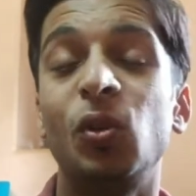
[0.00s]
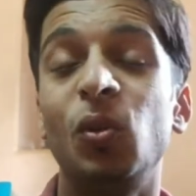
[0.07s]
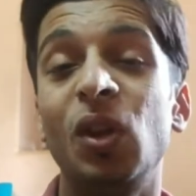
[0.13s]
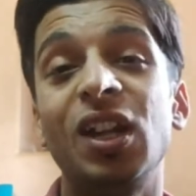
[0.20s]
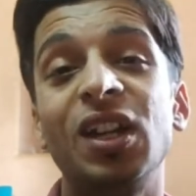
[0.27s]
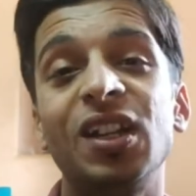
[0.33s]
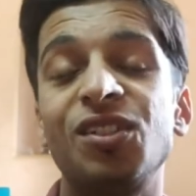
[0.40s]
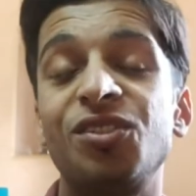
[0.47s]
You
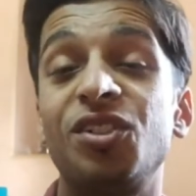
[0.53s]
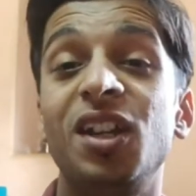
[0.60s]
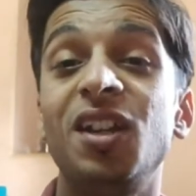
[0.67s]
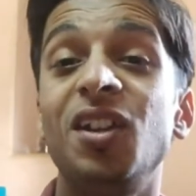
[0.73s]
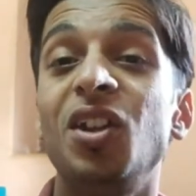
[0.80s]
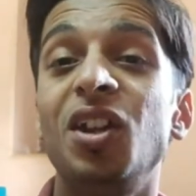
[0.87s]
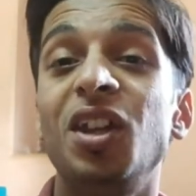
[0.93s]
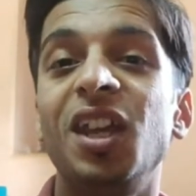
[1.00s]
will understand
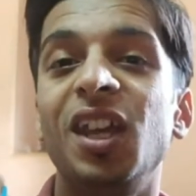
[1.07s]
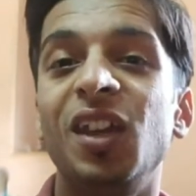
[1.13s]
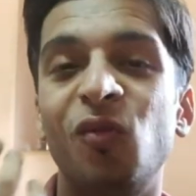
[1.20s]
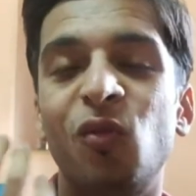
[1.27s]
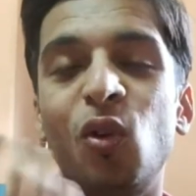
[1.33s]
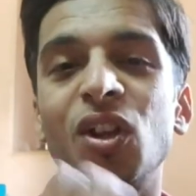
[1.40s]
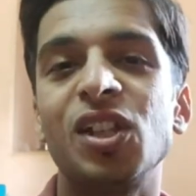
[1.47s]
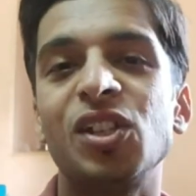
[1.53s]

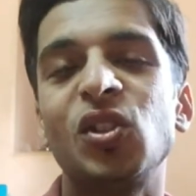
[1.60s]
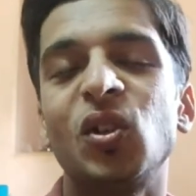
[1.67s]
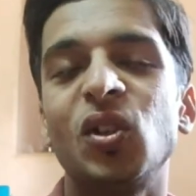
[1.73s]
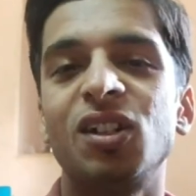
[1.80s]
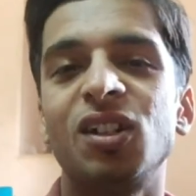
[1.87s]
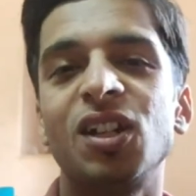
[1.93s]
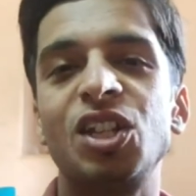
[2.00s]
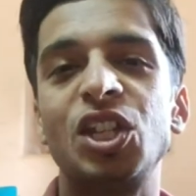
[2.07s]
what is your
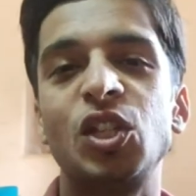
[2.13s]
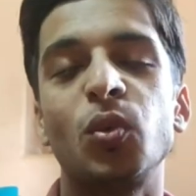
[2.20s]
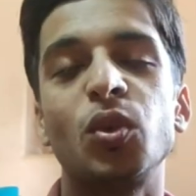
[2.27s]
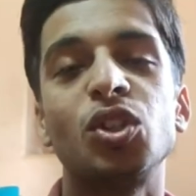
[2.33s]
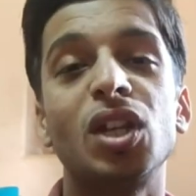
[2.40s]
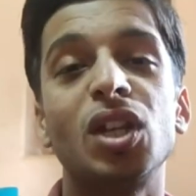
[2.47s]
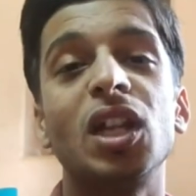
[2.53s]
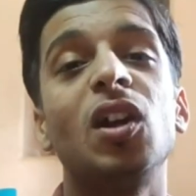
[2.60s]
current
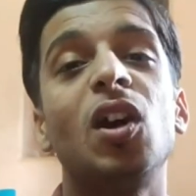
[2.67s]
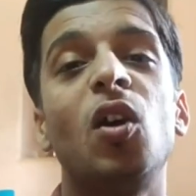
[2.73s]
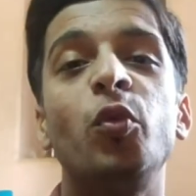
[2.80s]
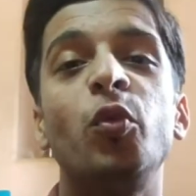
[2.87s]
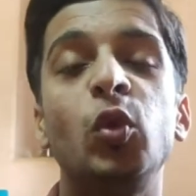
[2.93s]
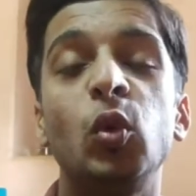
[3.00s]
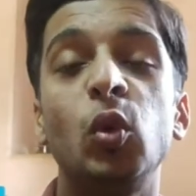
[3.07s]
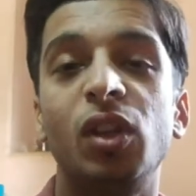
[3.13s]
situation and how
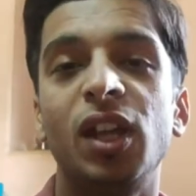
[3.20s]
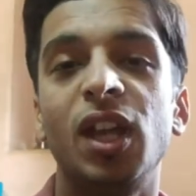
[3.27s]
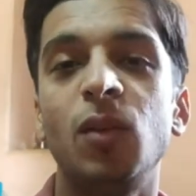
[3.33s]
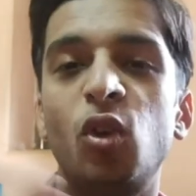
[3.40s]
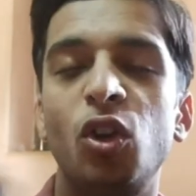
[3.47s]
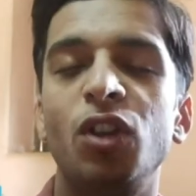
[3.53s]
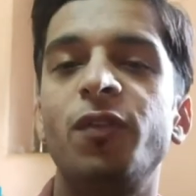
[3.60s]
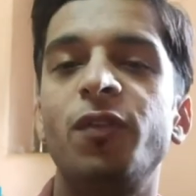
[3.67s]
you can
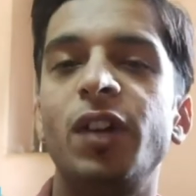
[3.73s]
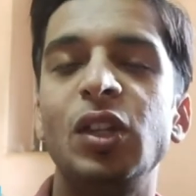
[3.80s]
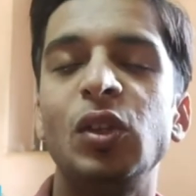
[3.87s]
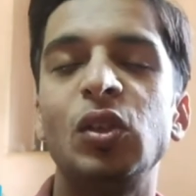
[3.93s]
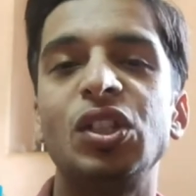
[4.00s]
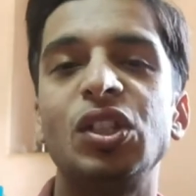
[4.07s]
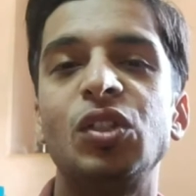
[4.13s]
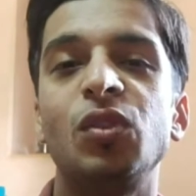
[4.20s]
modify
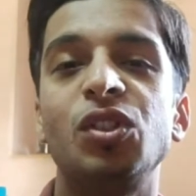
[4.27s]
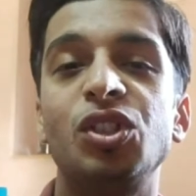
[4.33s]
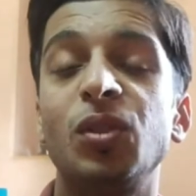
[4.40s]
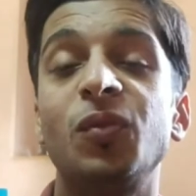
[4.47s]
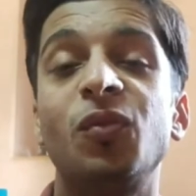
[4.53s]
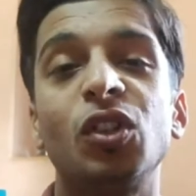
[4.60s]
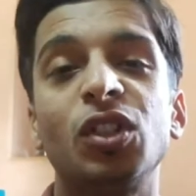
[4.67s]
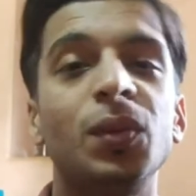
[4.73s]
your situation
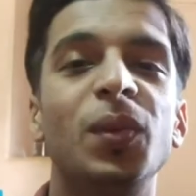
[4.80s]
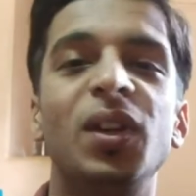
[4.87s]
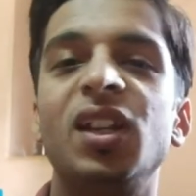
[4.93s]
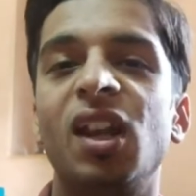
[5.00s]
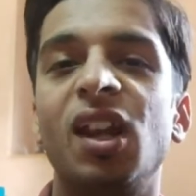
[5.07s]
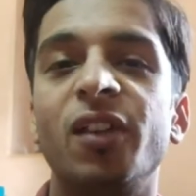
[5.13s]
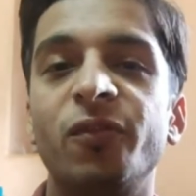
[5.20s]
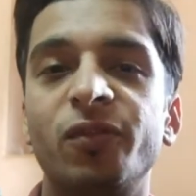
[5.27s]
for the
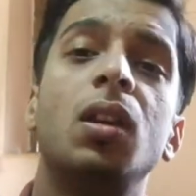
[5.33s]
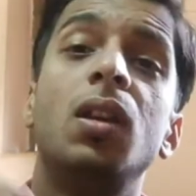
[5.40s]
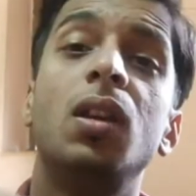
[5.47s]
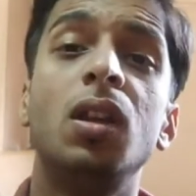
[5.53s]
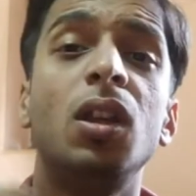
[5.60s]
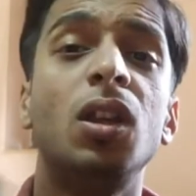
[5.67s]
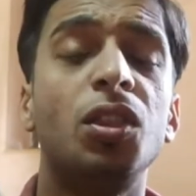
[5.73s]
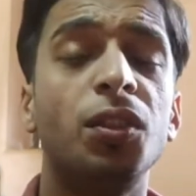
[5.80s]
better life.
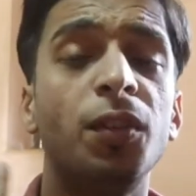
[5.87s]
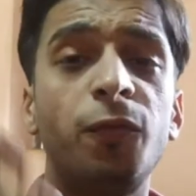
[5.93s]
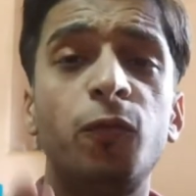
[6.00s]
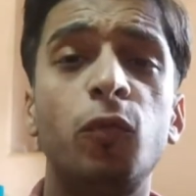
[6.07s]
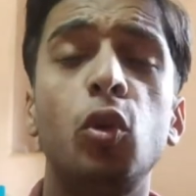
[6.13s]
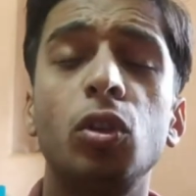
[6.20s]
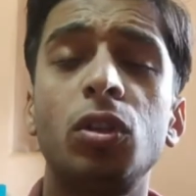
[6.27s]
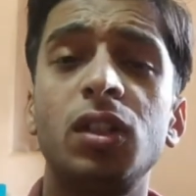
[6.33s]
The
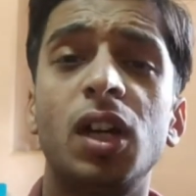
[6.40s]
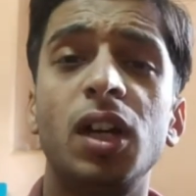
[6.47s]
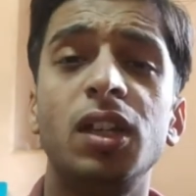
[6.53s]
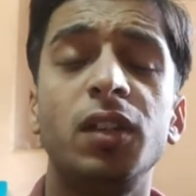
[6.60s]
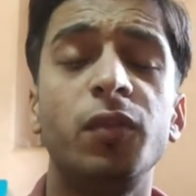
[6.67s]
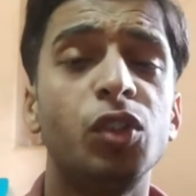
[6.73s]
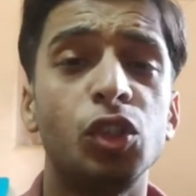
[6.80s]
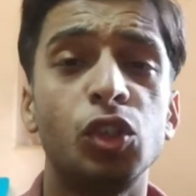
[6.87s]
fourth
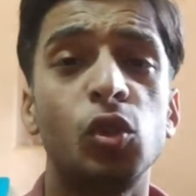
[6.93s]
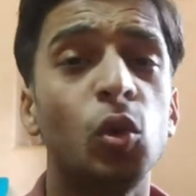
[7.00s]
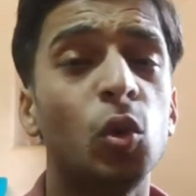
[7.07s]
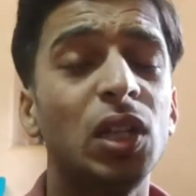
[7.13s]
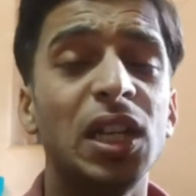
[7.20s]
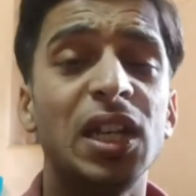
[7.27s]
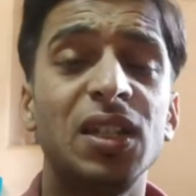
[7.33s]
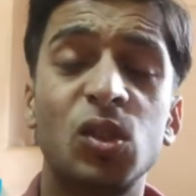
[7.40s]
tier, which is
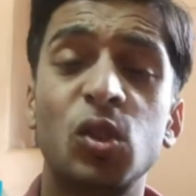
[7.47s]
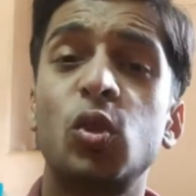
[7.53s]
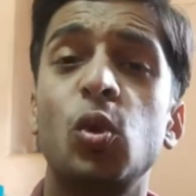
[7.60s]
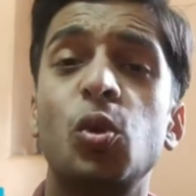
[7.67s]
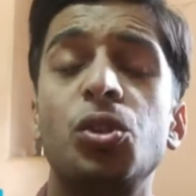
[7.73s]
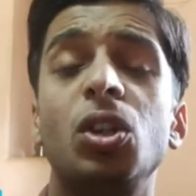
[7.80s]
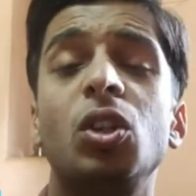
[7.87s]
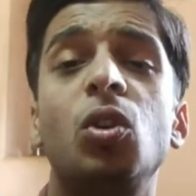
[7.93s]
known as the
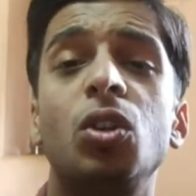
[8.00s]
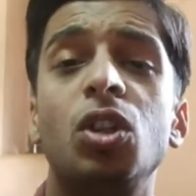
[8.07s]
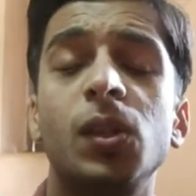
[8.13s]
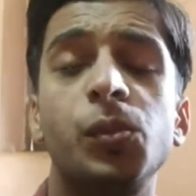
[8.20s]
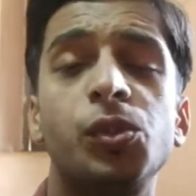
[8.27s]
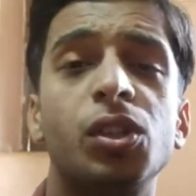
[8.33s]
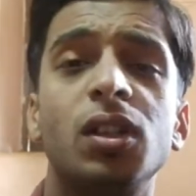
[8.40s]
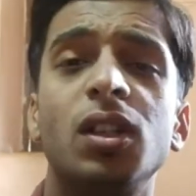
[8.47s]
social
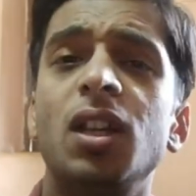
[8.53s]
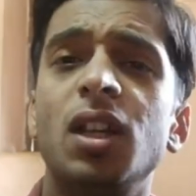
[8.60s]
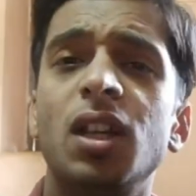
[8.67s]
contribution.